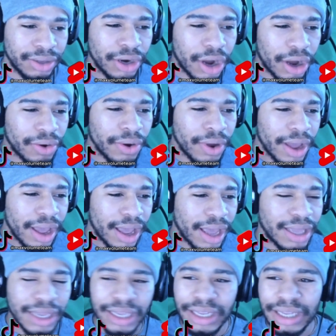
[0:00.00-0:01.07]
You know,
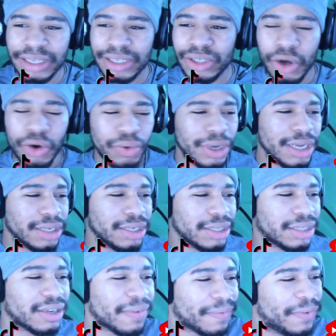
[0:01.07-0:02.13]
it's so easy
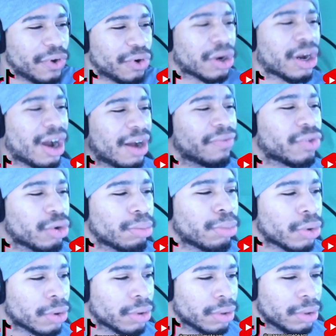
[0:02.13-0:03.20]
to feel
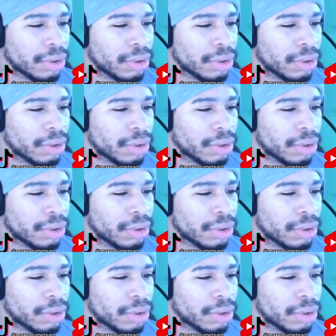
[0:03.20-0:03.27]
comfortable,